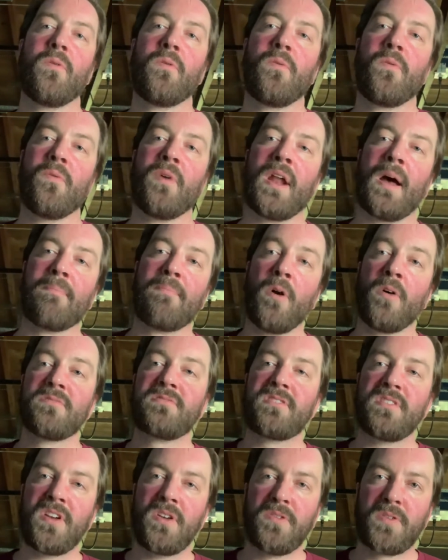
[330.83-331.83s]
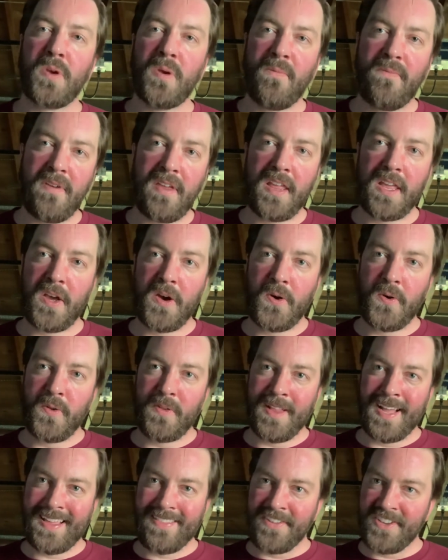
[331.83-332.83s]
when I post a YouTube video
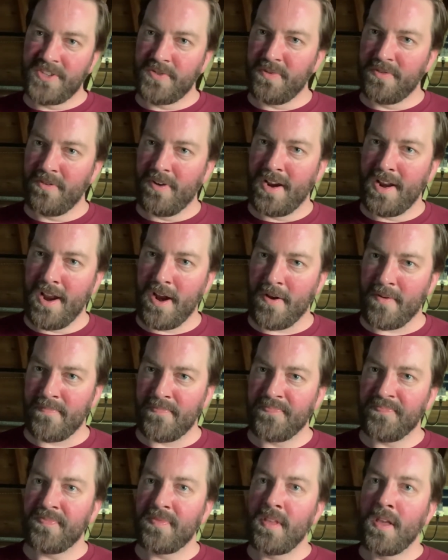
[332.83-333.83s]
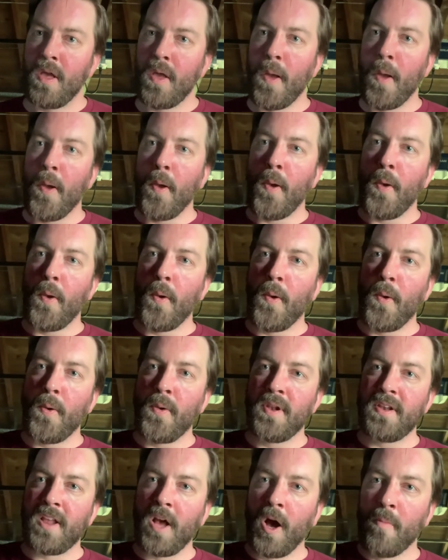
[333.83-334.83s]
like this one right here,
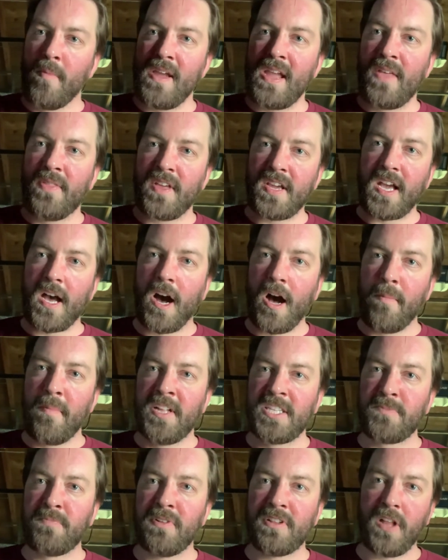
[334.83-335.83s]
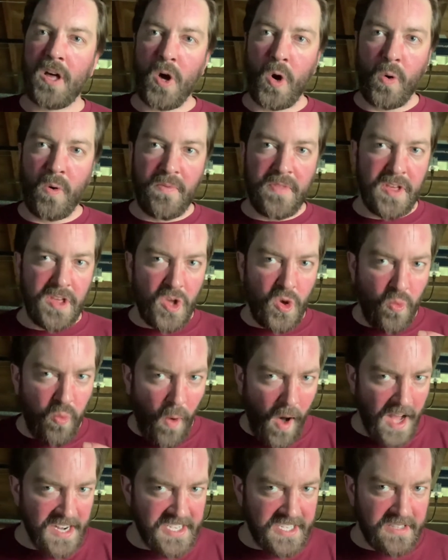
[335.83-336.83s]
tell me in the comments below that you
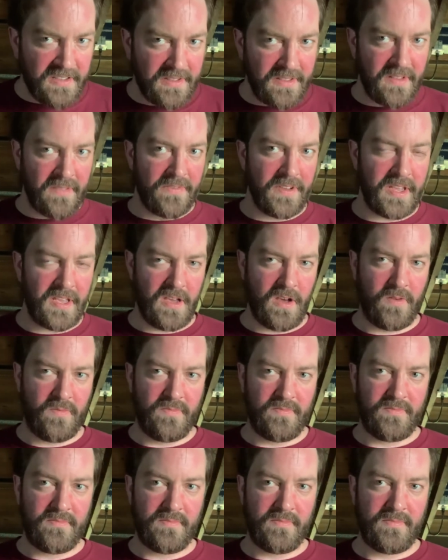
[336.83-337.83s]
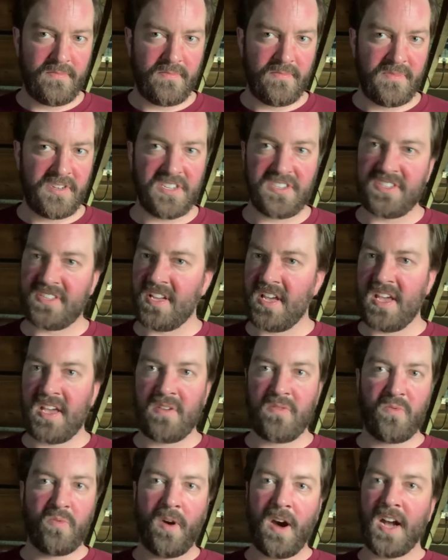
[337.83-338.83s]
watched the video. Just say
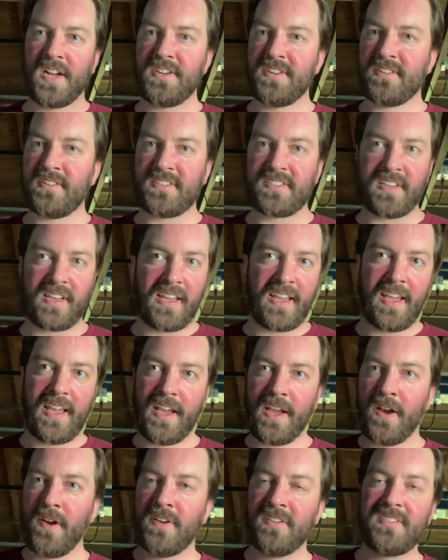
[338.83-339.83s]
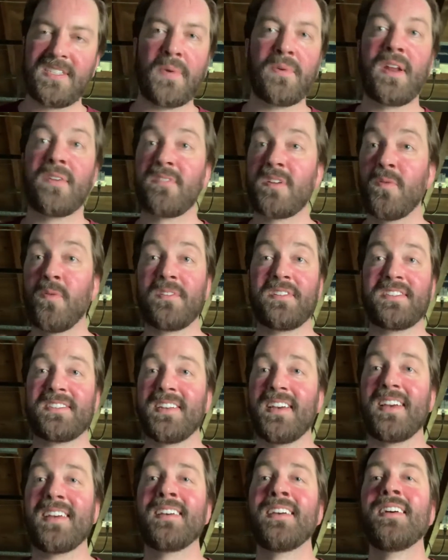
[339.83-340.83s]
watched, say here, say whatever you want to
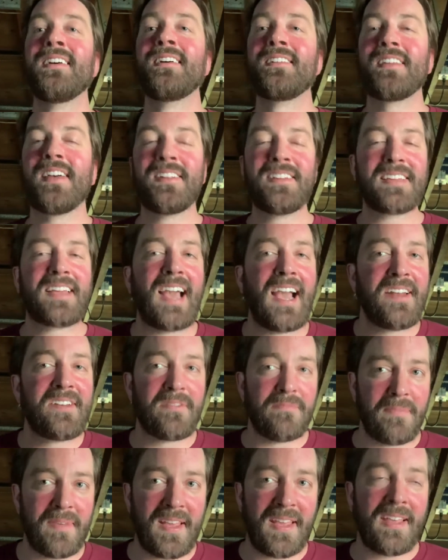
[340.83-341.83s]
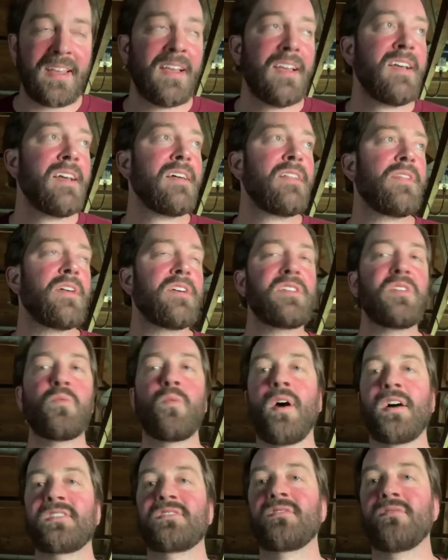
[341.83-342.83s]
say to indicate to me that you
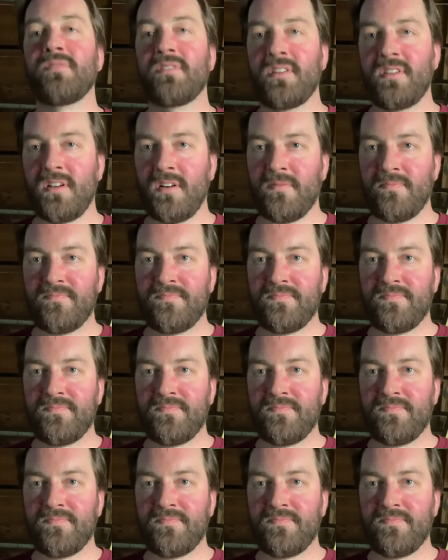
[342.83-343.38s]
watched the video.